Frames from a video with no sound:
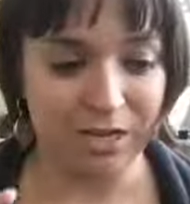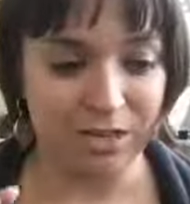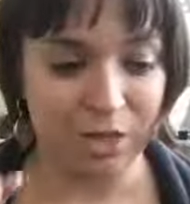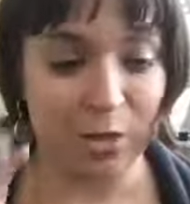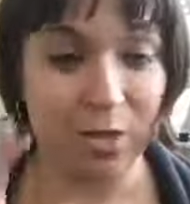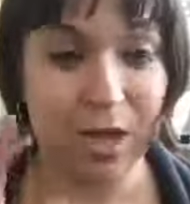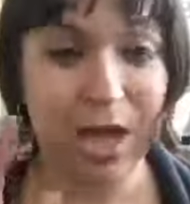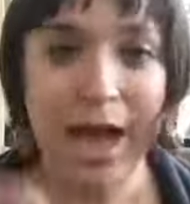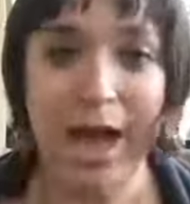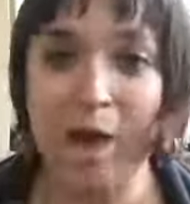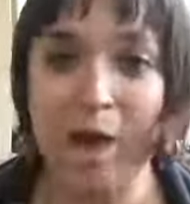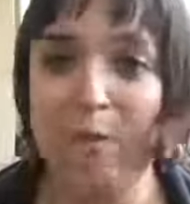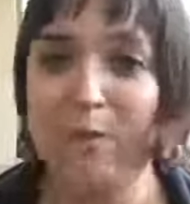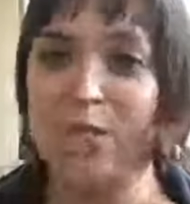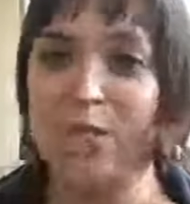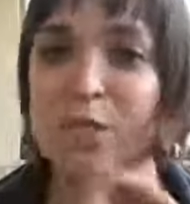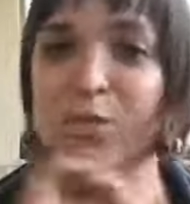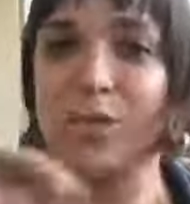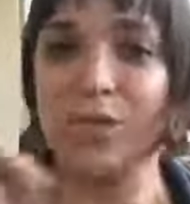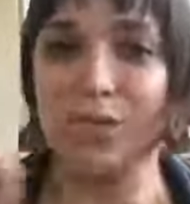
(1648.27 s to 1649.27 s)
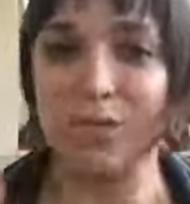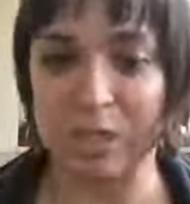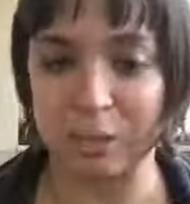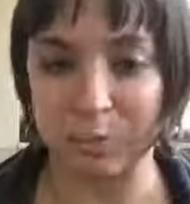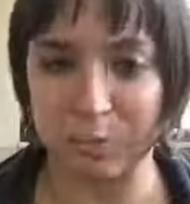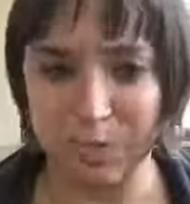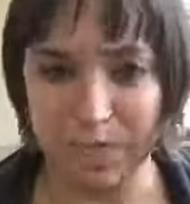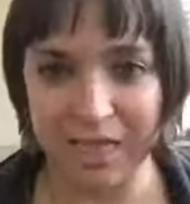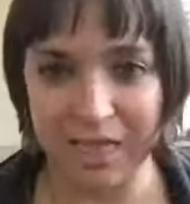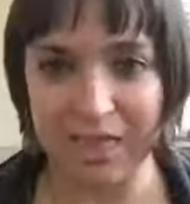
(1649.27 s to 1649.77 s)
So how would you
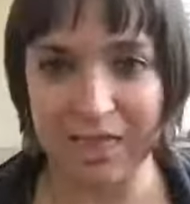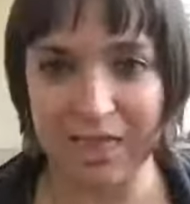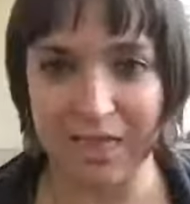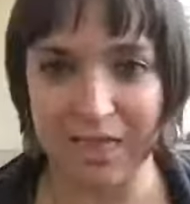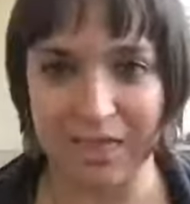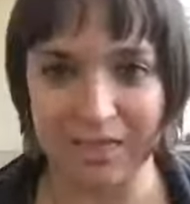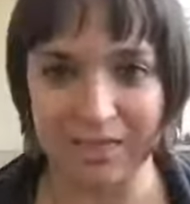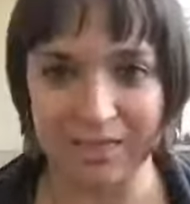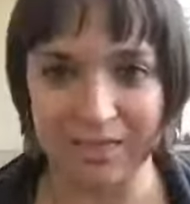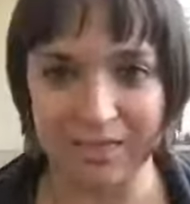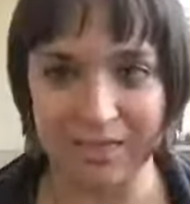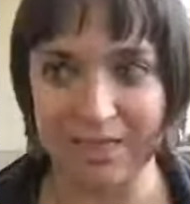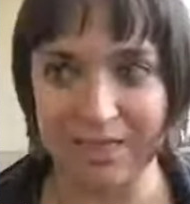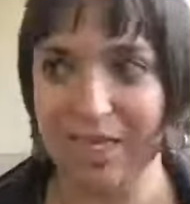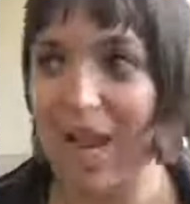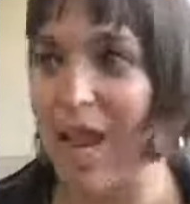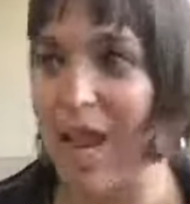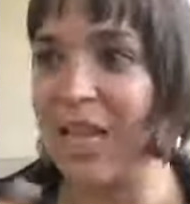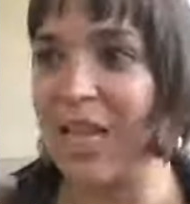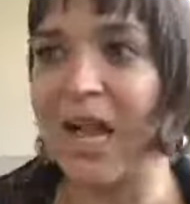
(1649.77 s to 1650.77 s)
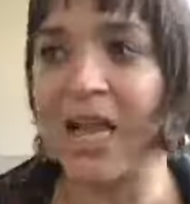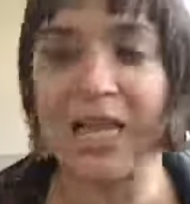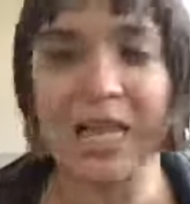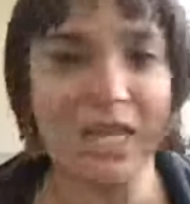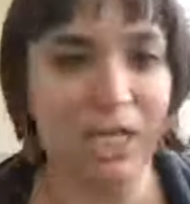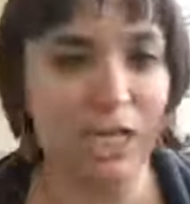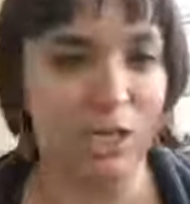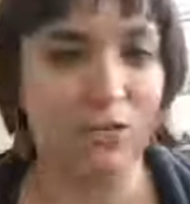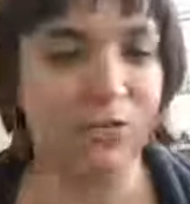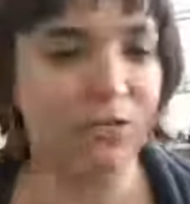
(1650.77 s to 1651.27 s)
explain things?
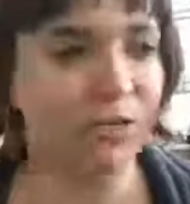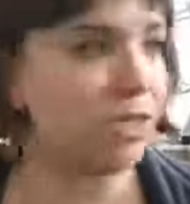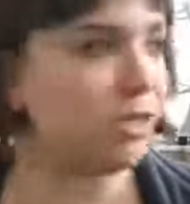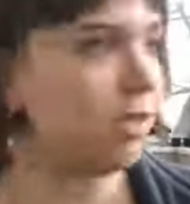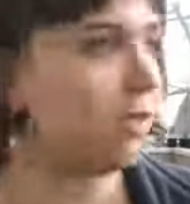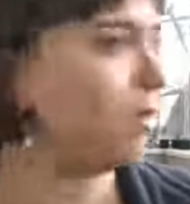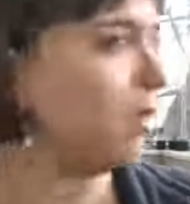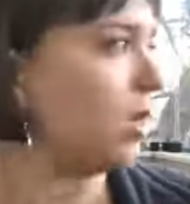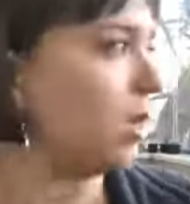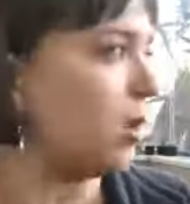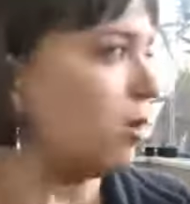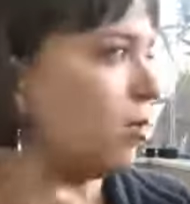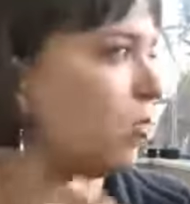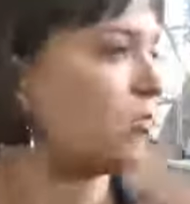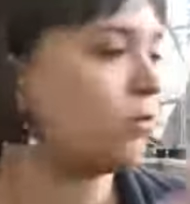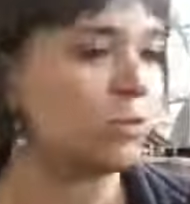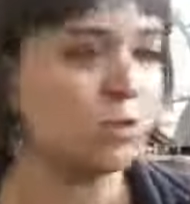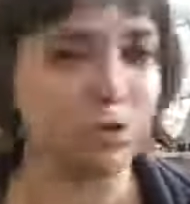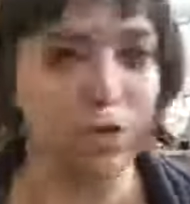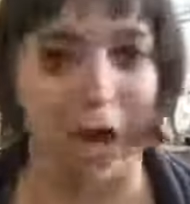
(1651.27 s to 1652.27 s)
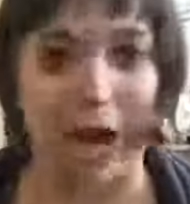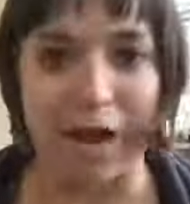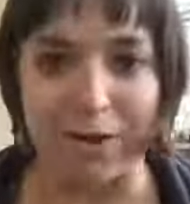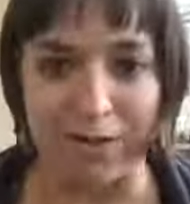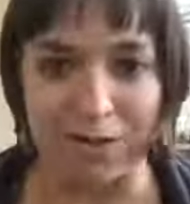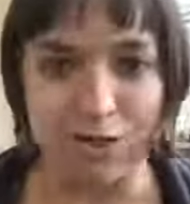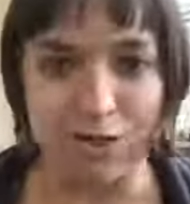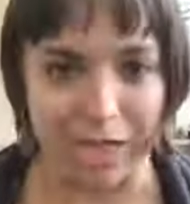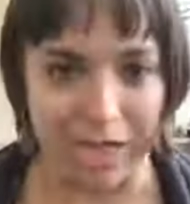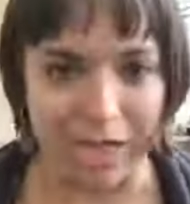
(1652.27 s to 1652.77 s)
Not like using,
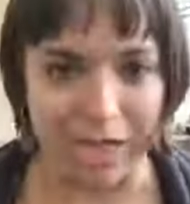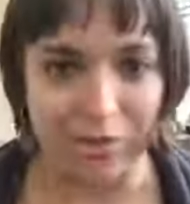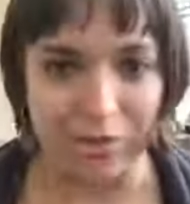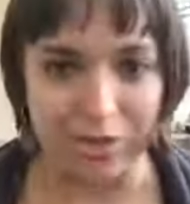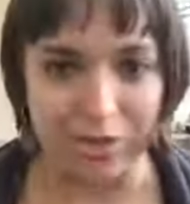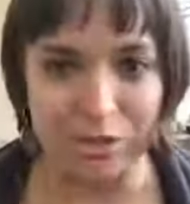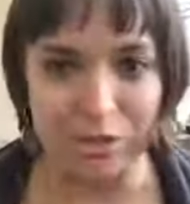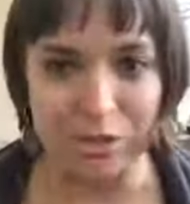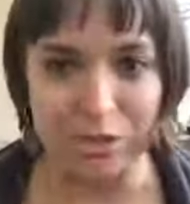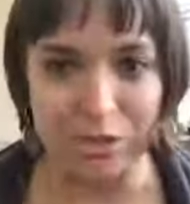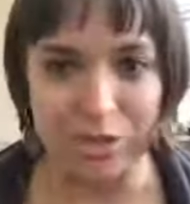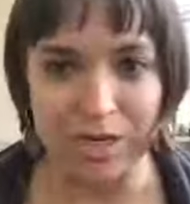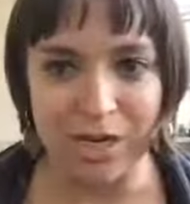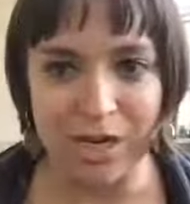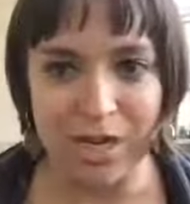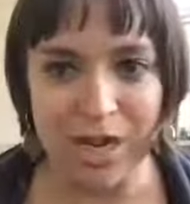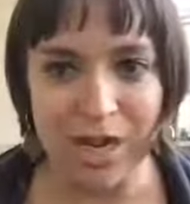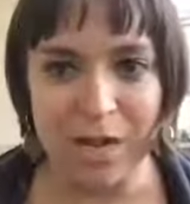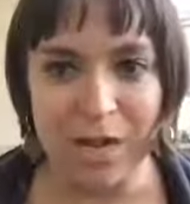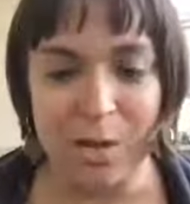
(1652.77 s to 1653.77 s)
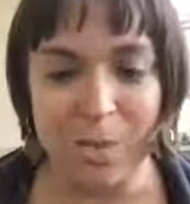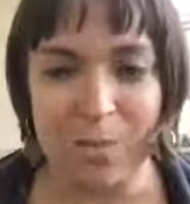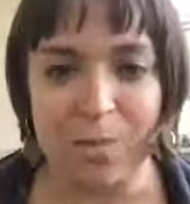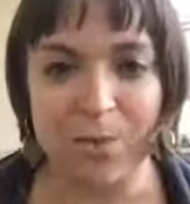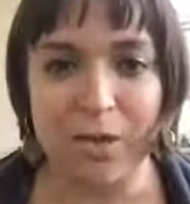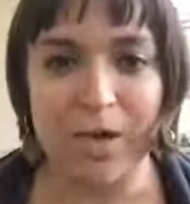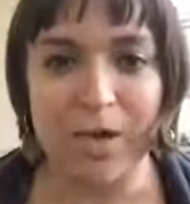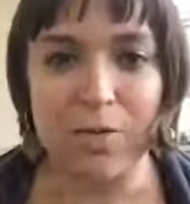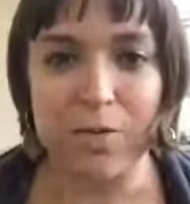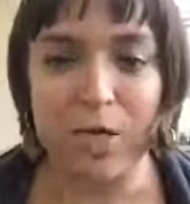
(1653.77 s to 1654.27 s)
childish language,
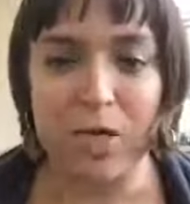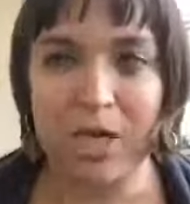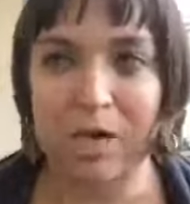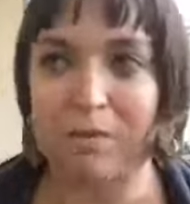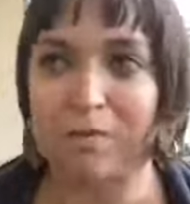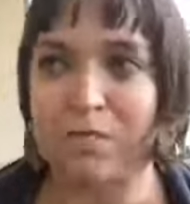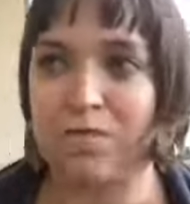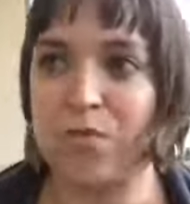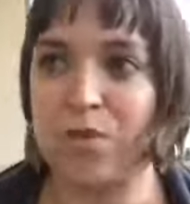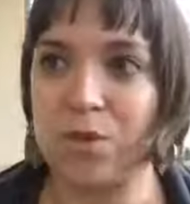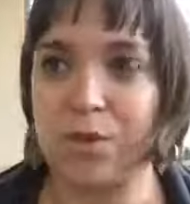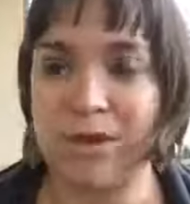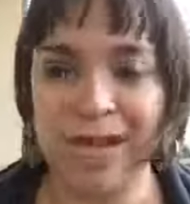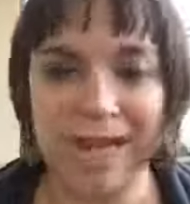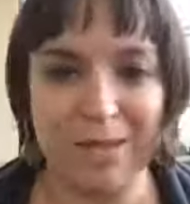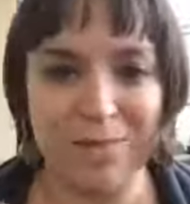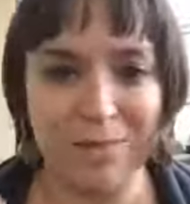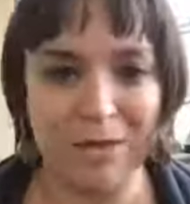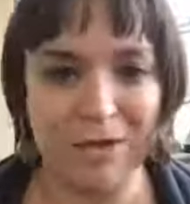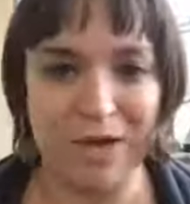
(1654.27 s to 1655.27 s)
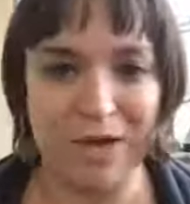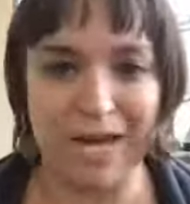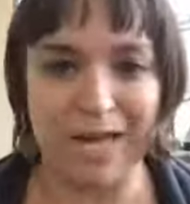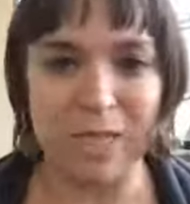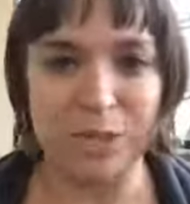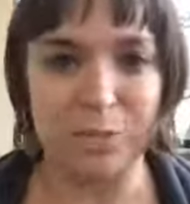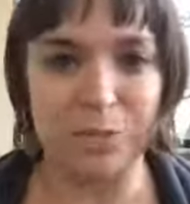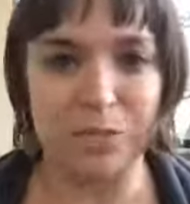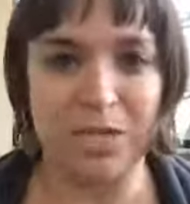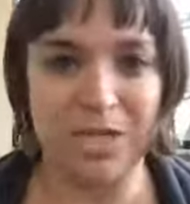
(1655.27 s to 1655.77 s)
but when it comes to vocabulary
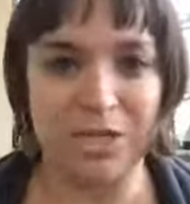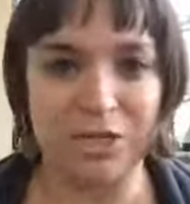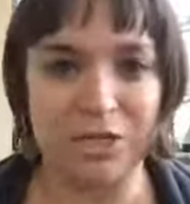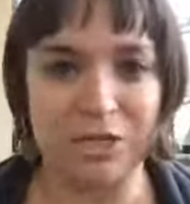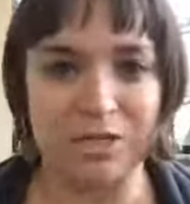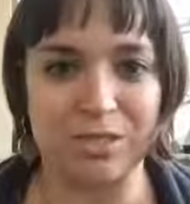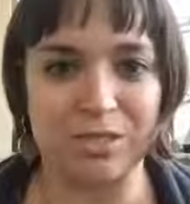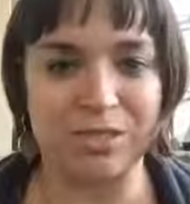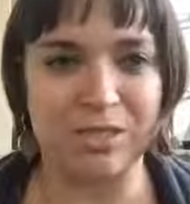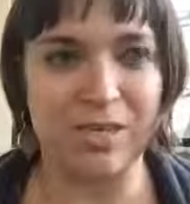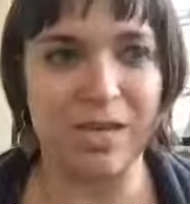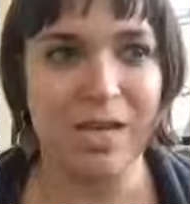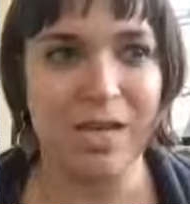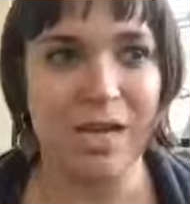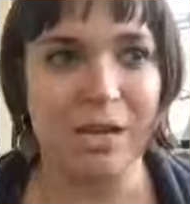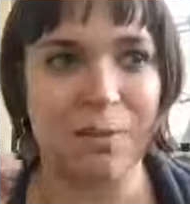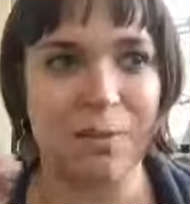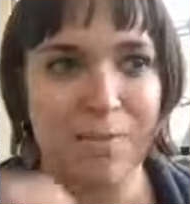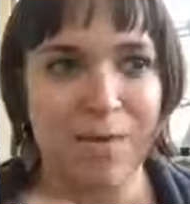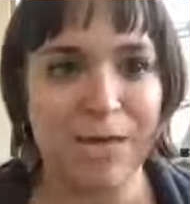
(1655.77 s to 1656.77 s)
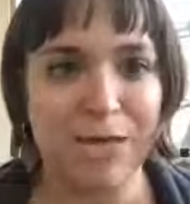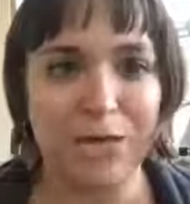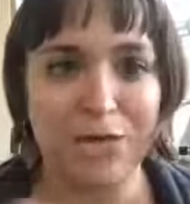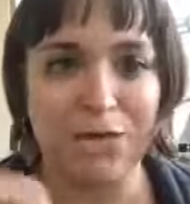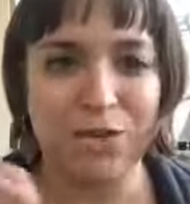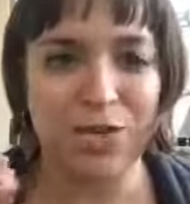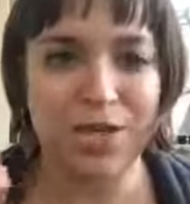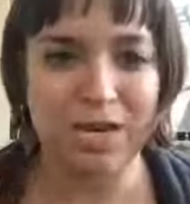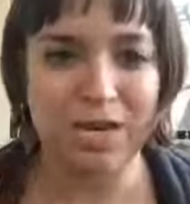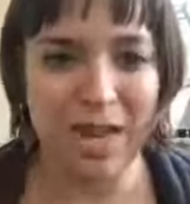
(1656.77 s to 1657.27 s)
and explanations, make
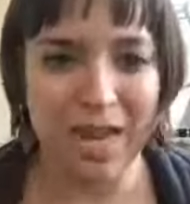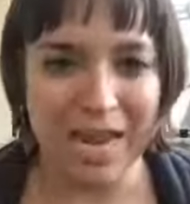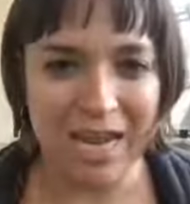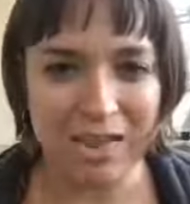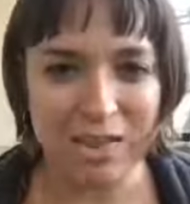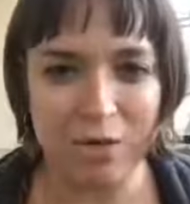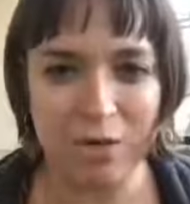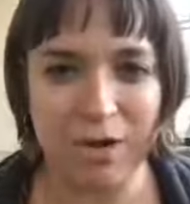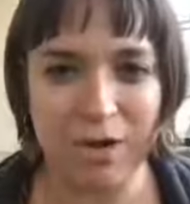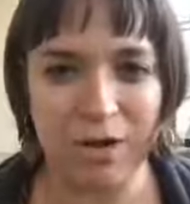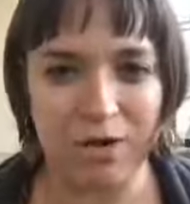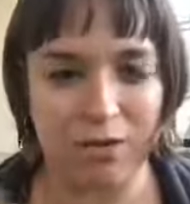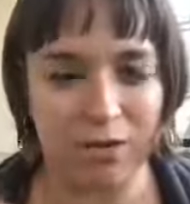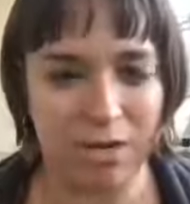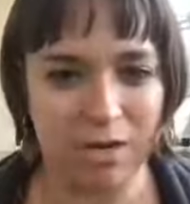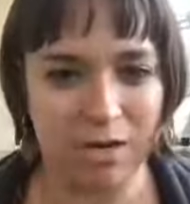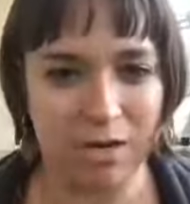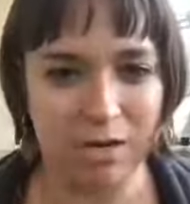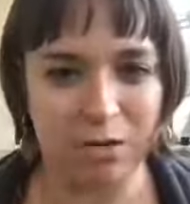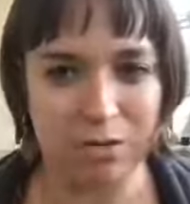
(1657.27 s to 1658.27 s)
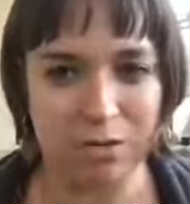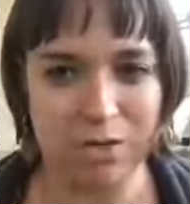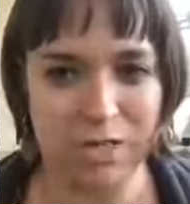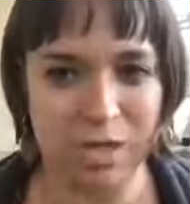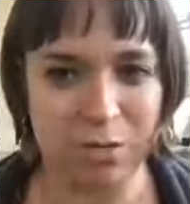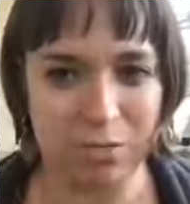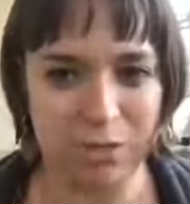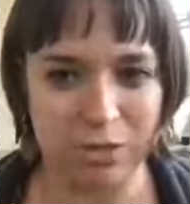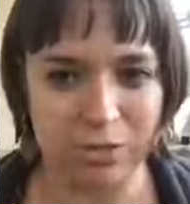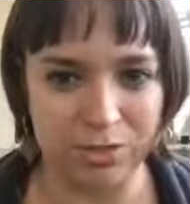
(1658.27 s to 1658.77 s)
sure that an 8th grader could
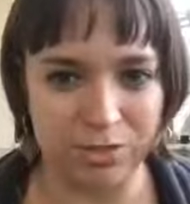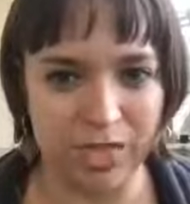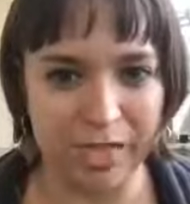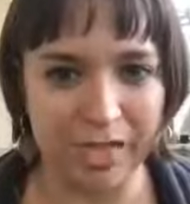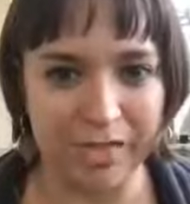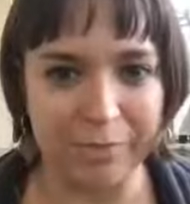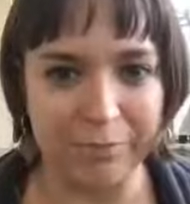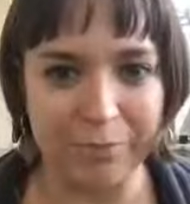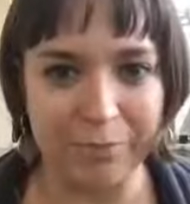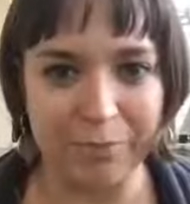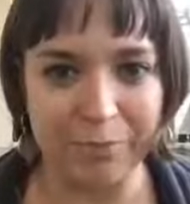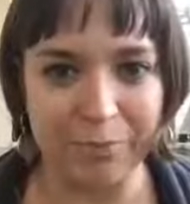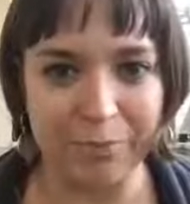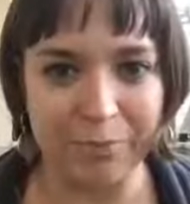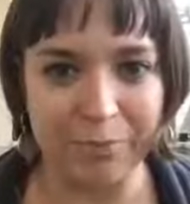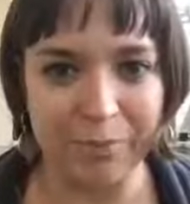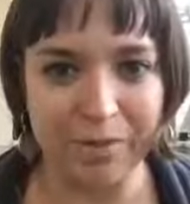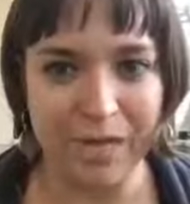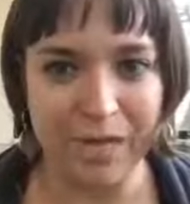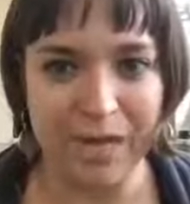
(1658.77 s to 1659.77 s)
understand what you're saying.